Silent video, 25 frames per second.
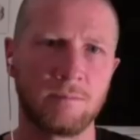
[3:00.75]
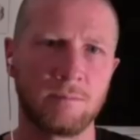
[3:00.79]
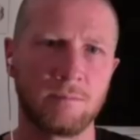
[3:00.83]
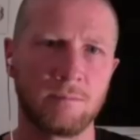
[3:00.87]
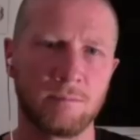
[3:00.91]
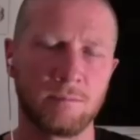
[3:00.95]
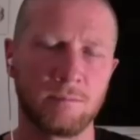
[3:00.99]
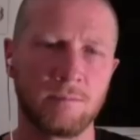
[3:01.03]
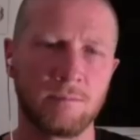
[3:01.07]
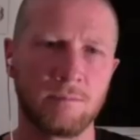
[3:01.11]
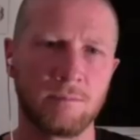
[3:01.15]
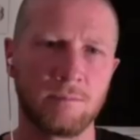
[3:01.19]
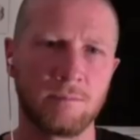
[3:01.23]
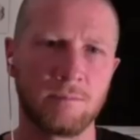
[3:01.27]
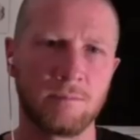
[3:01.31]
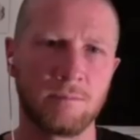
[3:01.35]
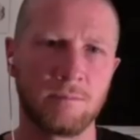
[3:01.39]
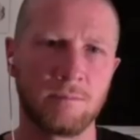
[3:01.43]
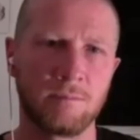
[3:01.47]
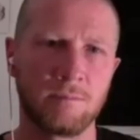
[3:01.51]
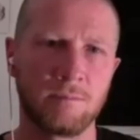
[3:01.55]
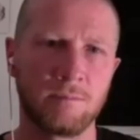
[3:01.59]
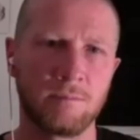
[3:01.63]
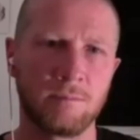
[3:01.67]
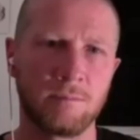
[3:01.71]

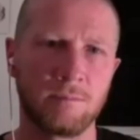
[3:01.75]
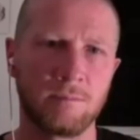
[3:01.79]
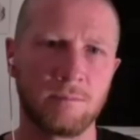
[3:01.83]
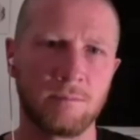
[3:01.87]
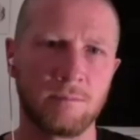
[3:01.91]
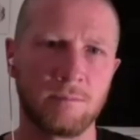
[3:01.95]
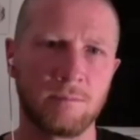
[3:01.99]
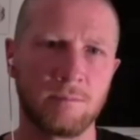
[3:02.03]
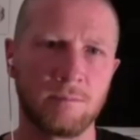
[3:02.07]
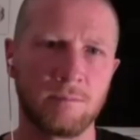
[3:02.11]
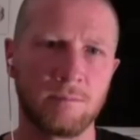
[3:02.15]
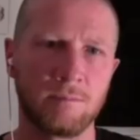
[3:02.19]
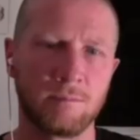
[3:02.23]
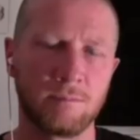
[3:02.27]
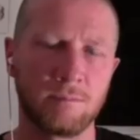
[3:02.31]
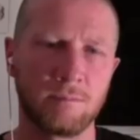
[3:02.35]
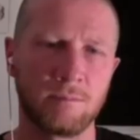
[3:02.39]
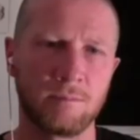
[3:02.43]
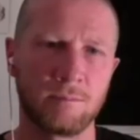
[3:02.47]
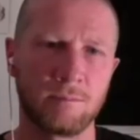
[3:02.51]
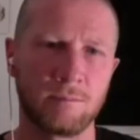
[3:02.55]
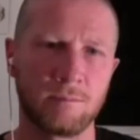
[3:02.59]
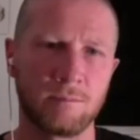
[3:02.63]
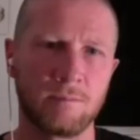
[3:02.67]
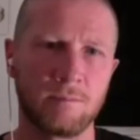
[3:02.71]

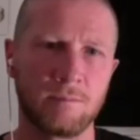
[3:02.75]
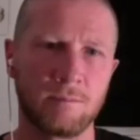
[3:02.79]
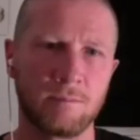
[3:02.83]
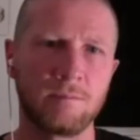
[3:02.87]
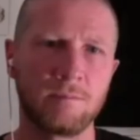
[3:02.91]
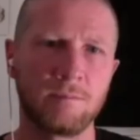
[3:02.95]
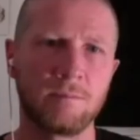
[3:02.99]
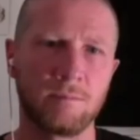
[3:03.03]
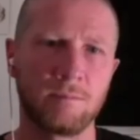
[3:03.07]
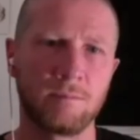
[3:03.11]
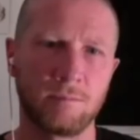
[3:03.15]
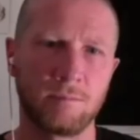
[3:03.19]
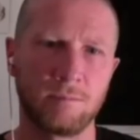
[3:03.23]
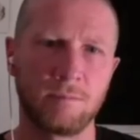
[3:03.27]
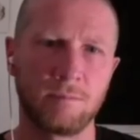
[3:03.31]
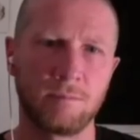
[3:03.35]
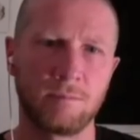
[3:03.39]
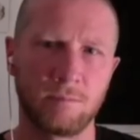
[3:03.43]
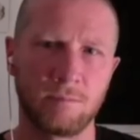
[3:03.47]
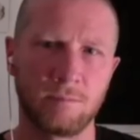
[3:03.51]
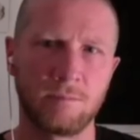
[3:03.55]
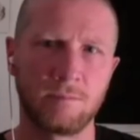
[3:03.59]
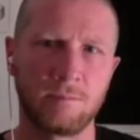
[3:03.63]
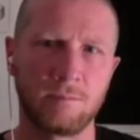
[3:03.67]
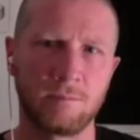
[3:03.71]

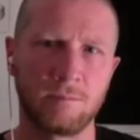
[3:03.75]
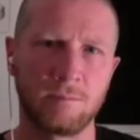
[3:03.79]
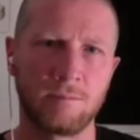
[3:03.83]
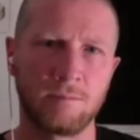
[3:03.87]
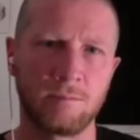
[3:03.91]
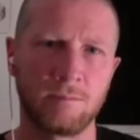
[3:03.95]
The person shown says nothing.